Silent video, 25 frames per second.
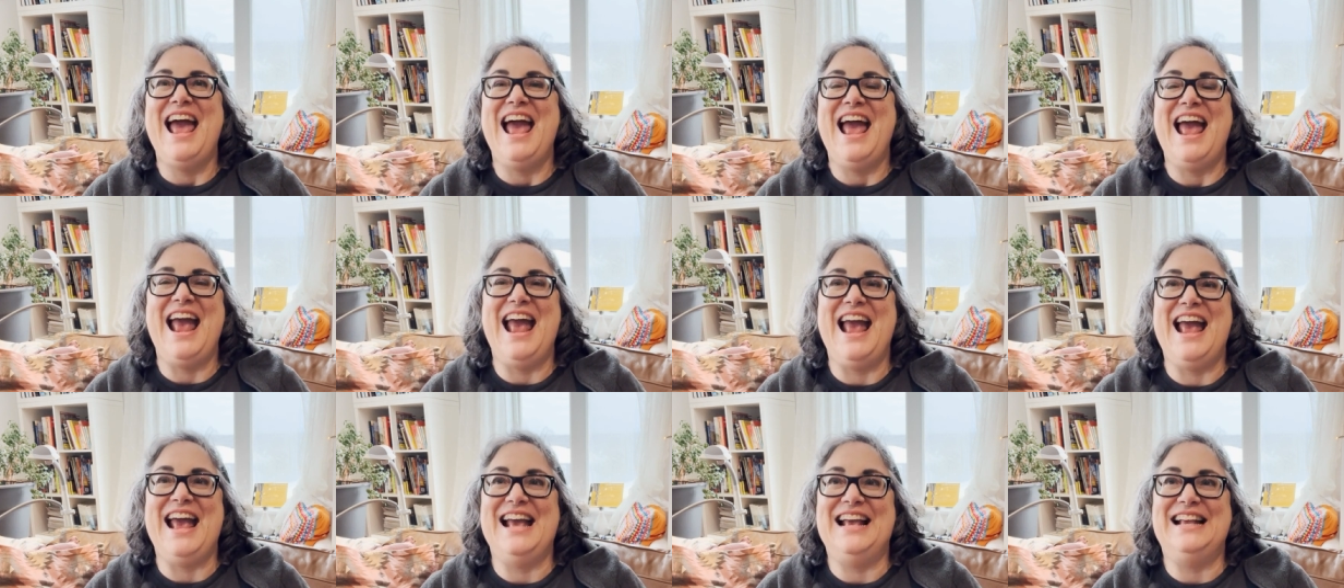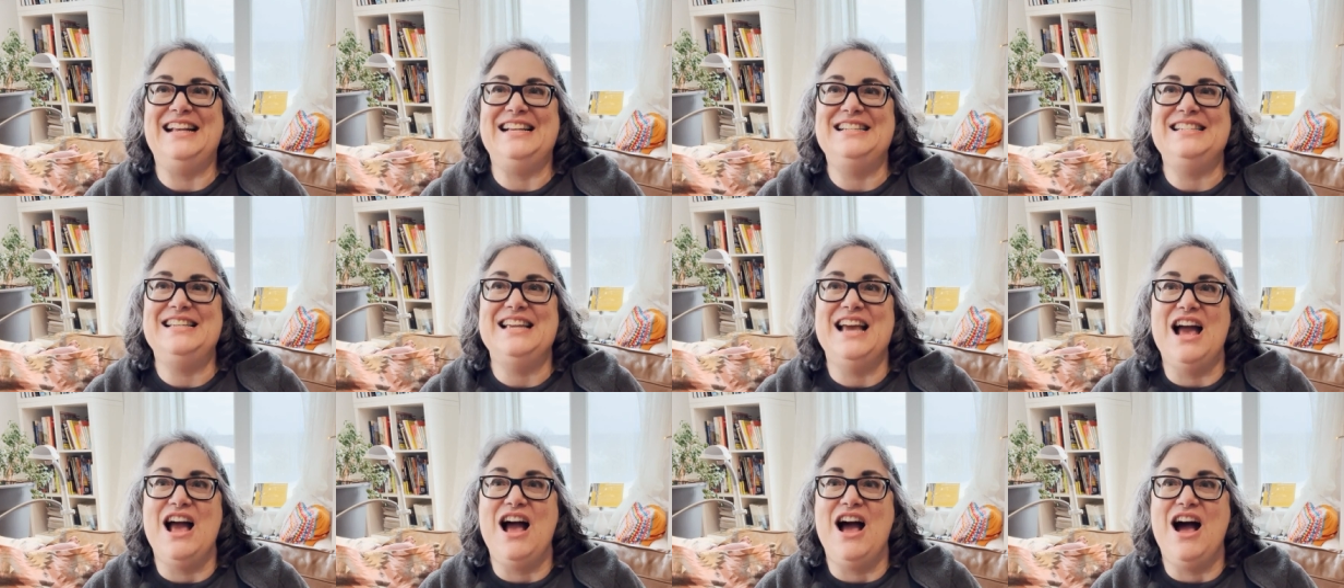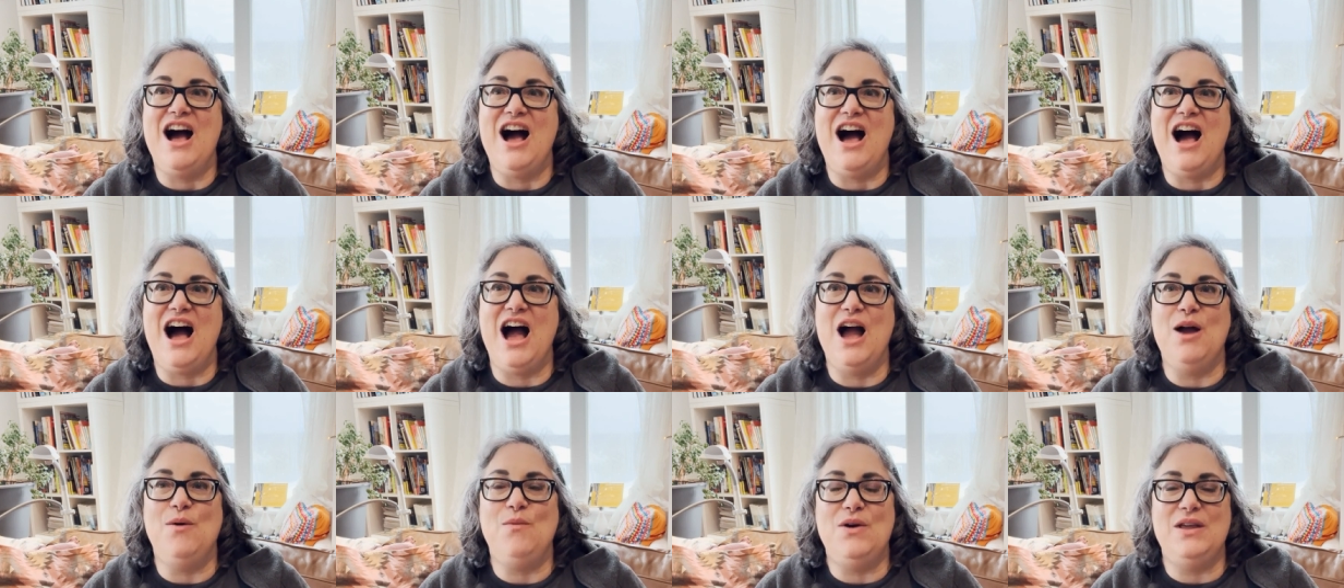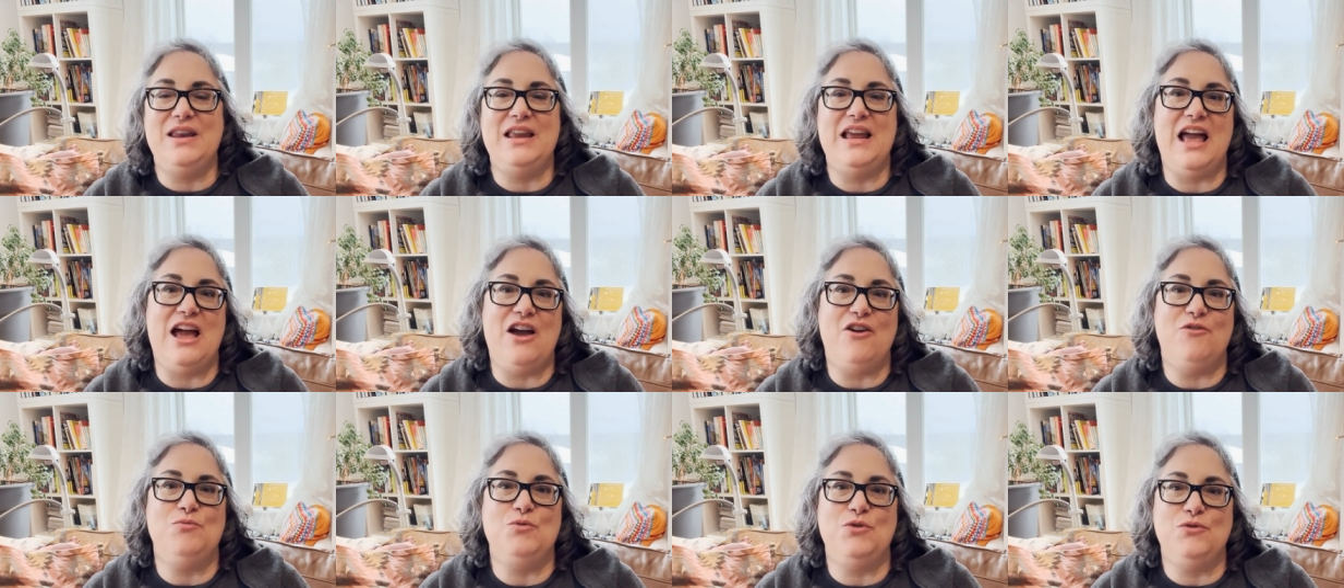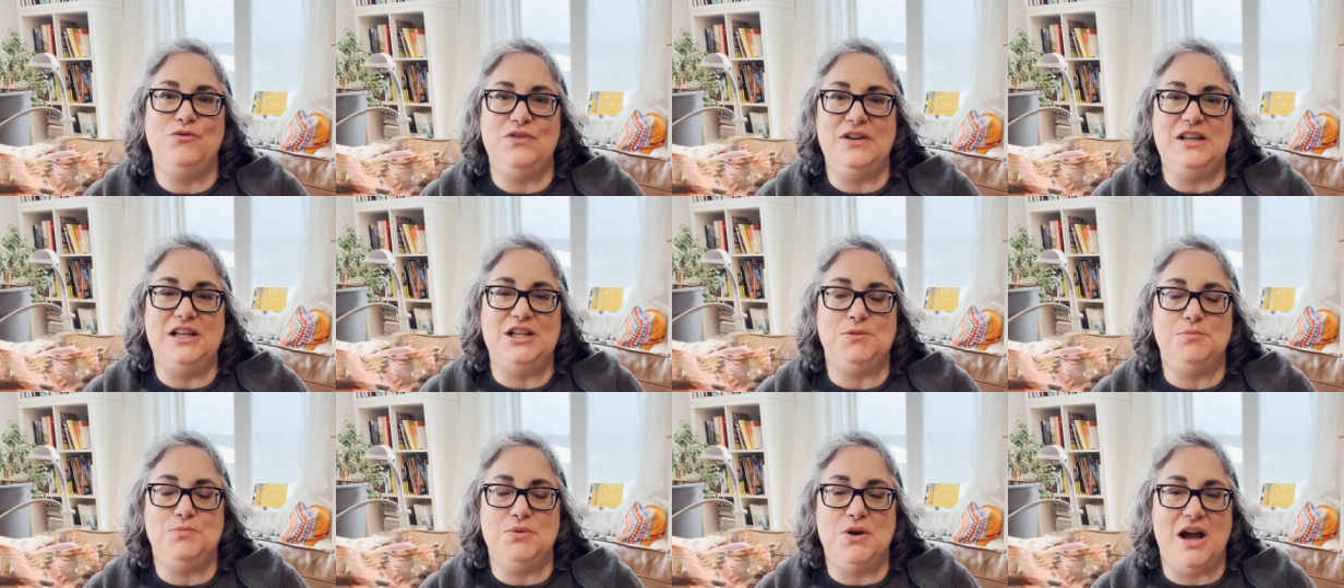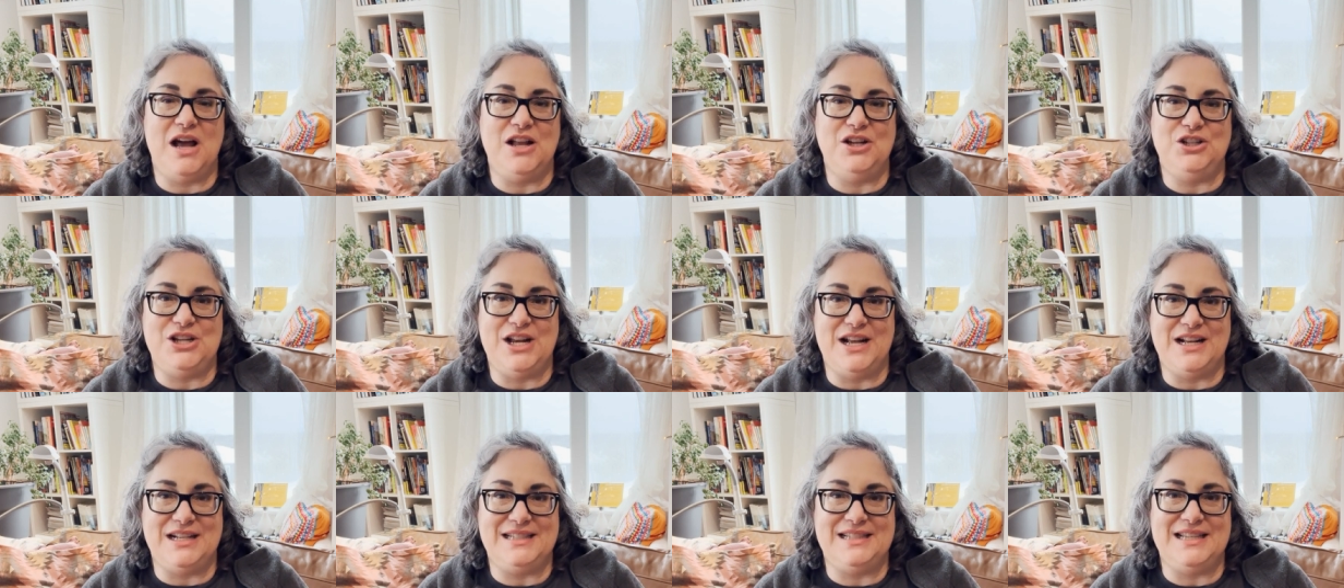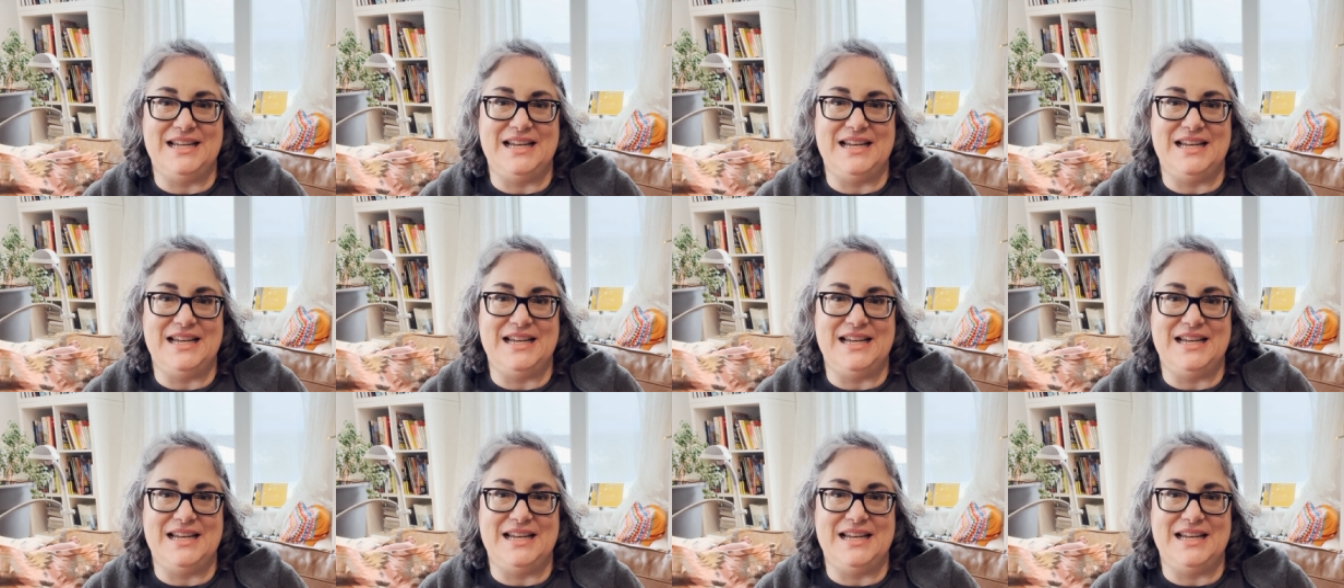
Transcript: And I want to have more finished projects.